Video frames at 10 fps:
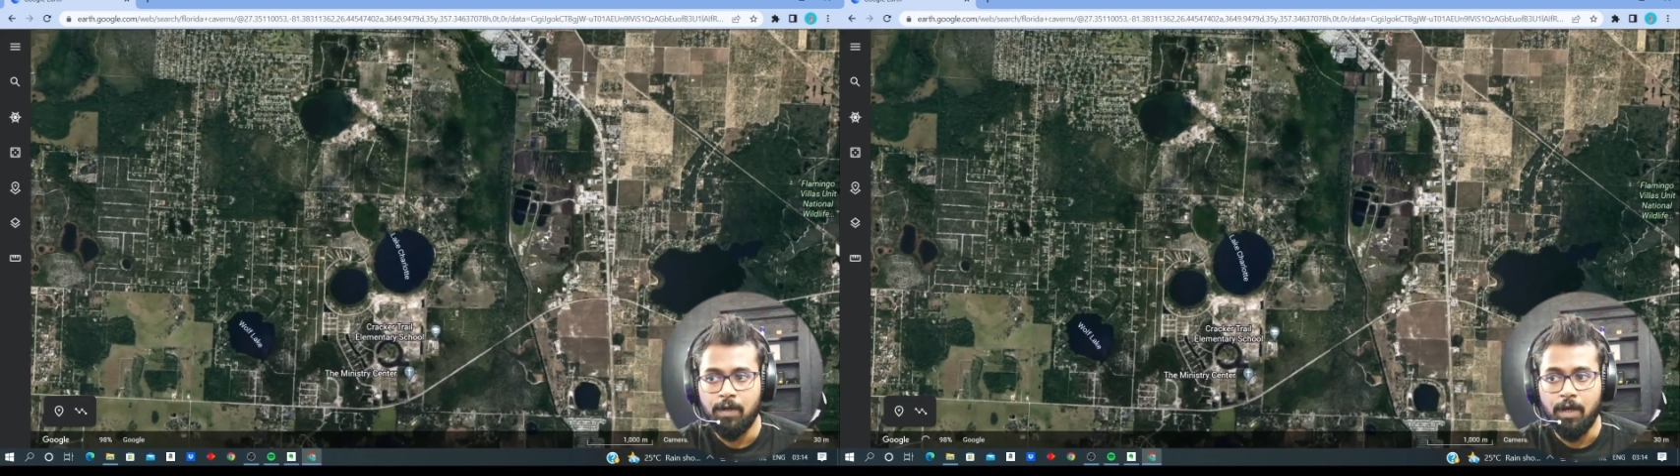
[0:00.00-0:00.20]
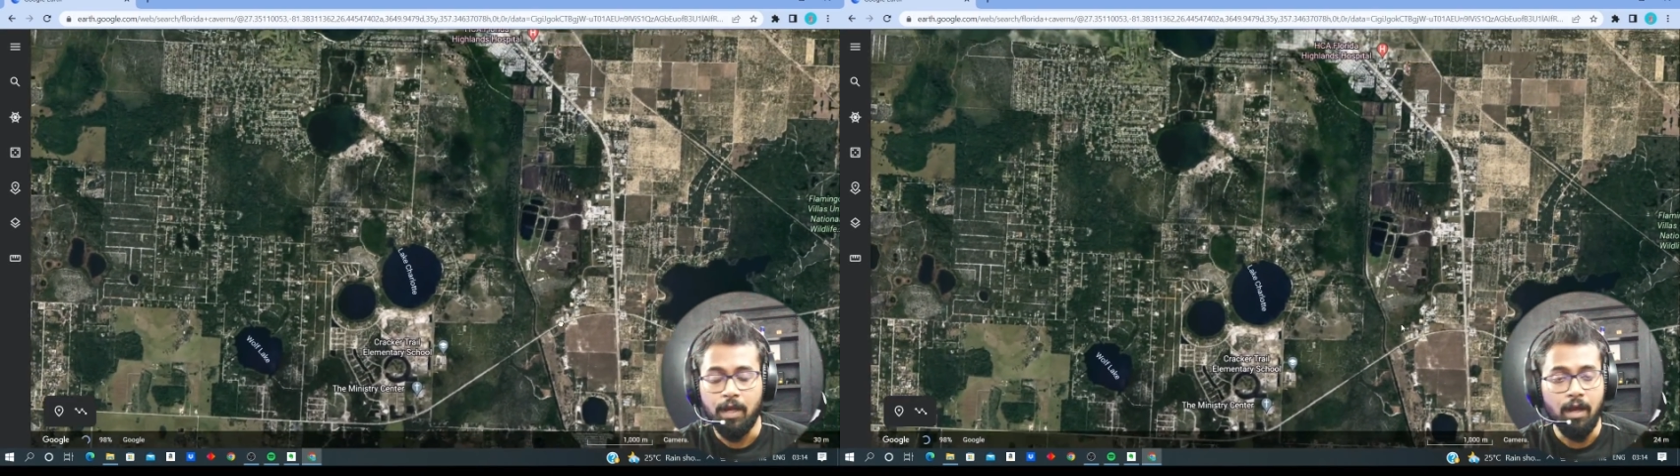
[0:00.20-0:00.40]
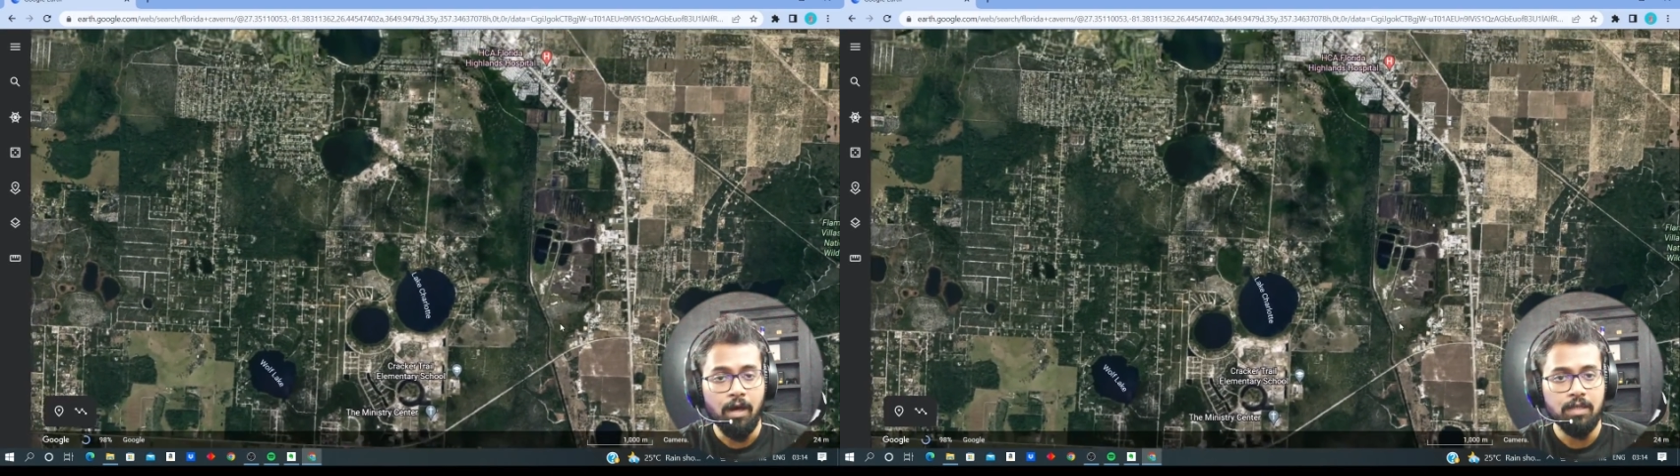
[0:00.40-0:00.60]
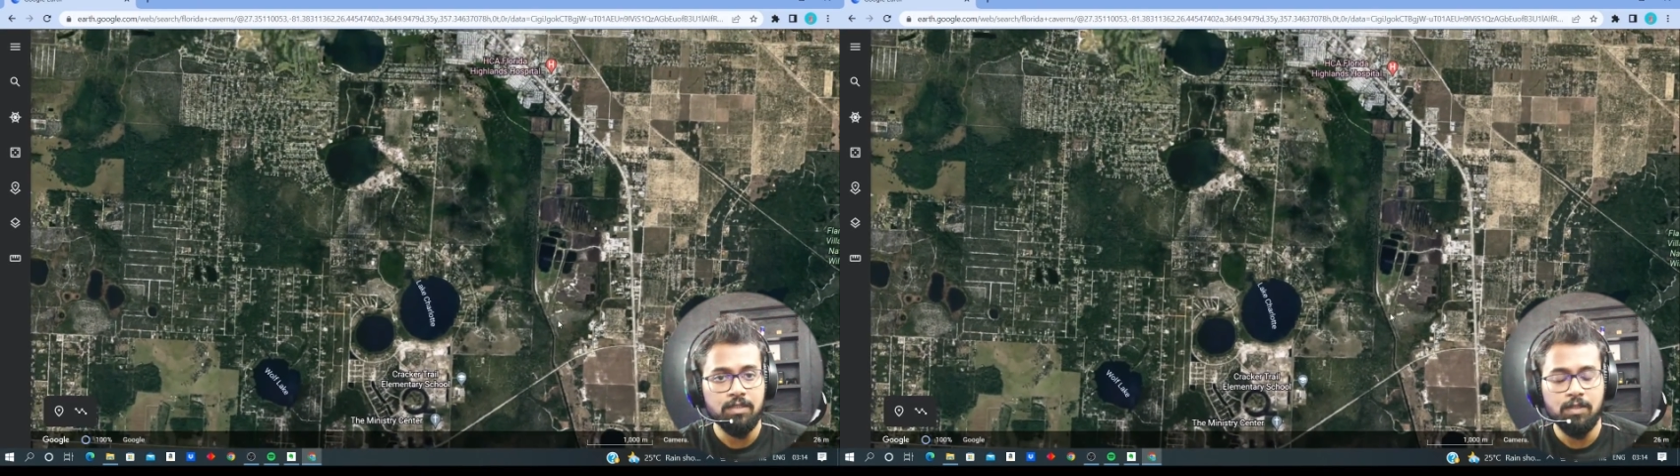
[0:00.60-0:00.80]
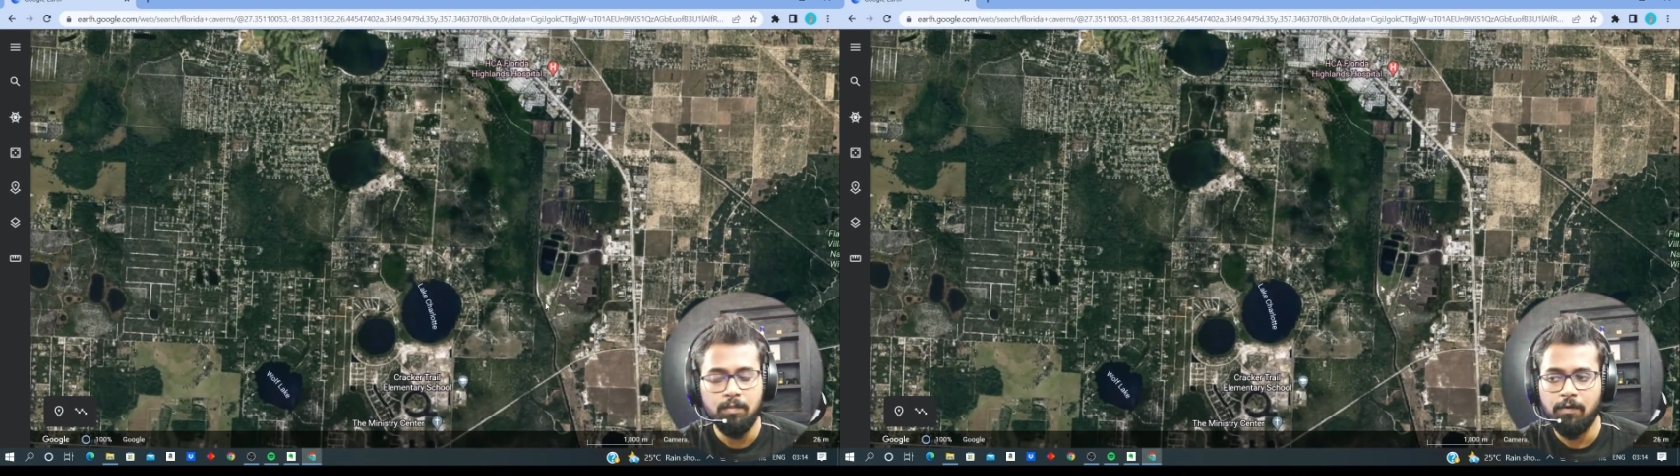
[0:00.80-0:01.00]
a
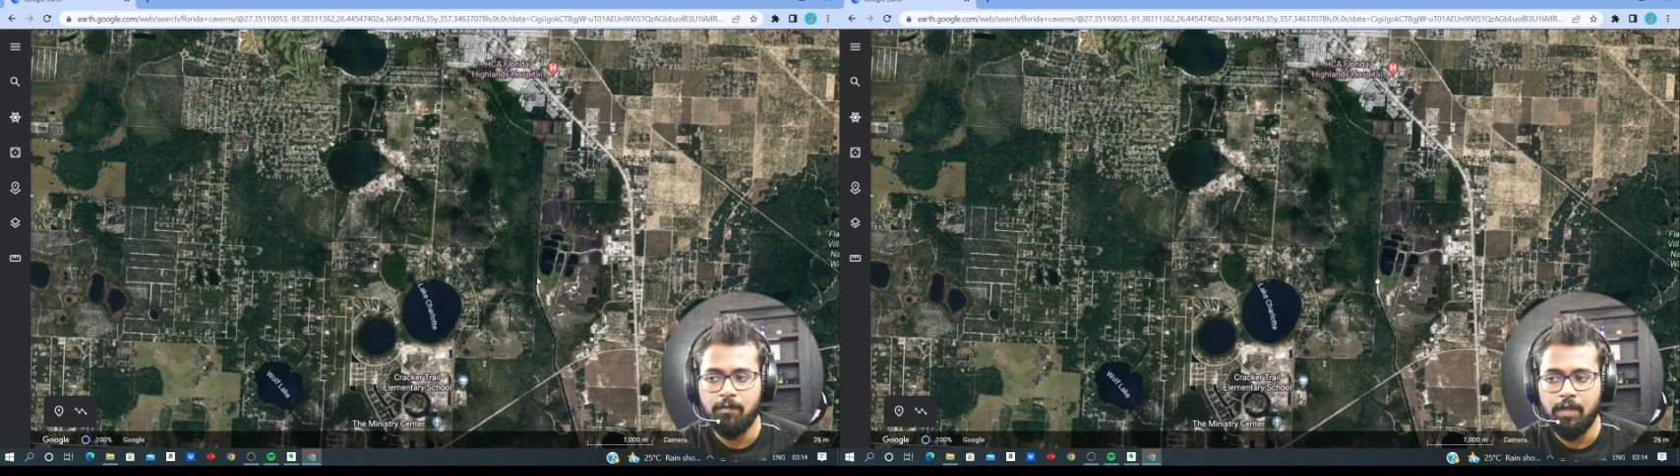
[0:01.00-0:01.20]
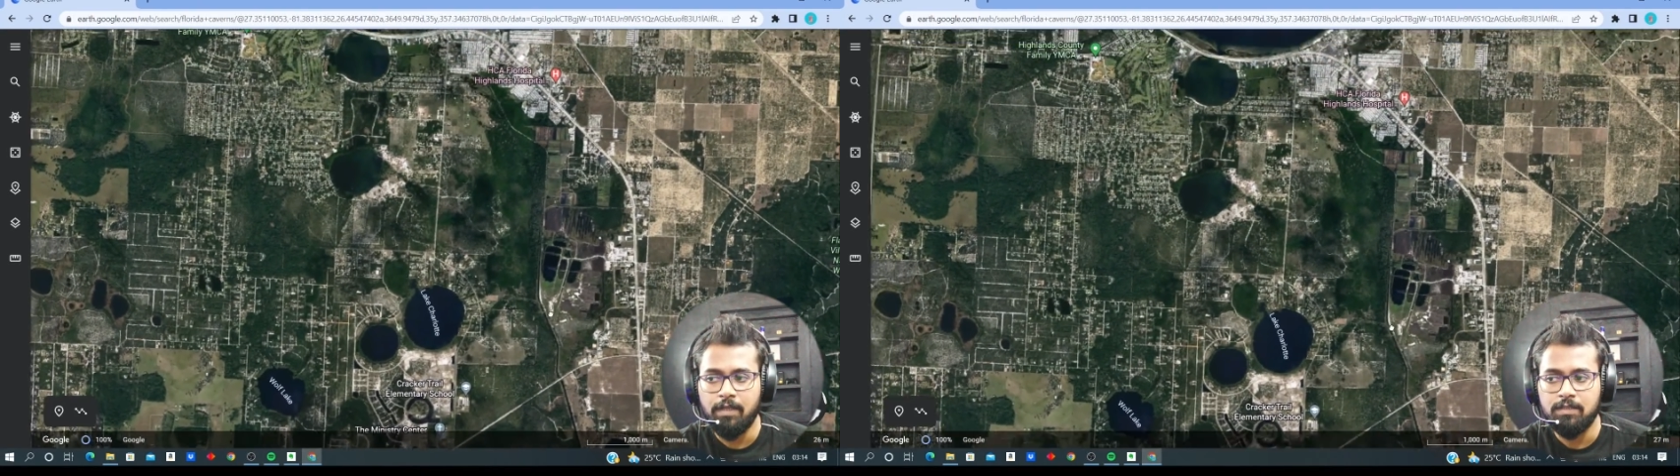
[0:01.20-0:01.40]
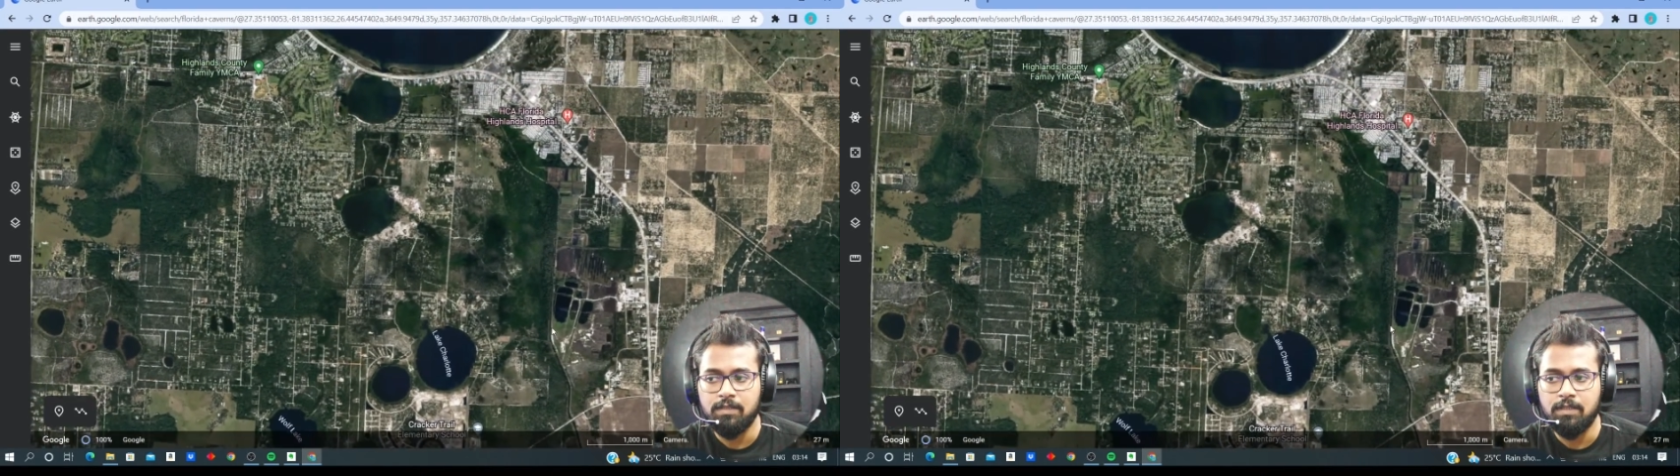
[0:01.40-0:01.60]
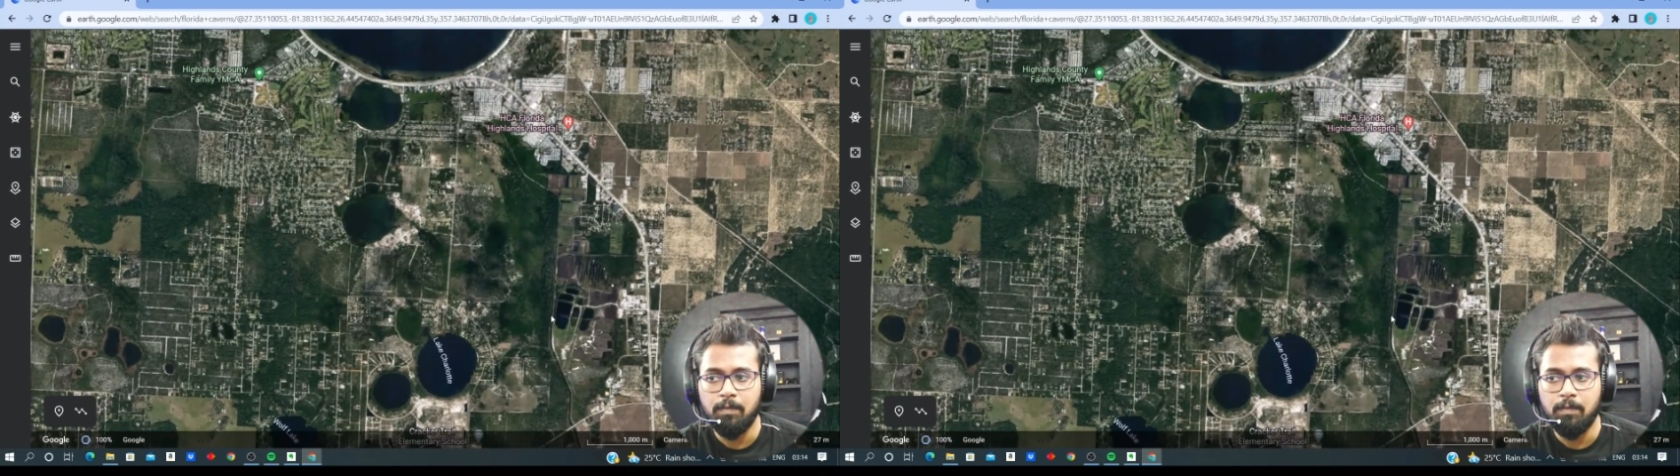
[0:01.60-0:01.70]
large number of lakes in the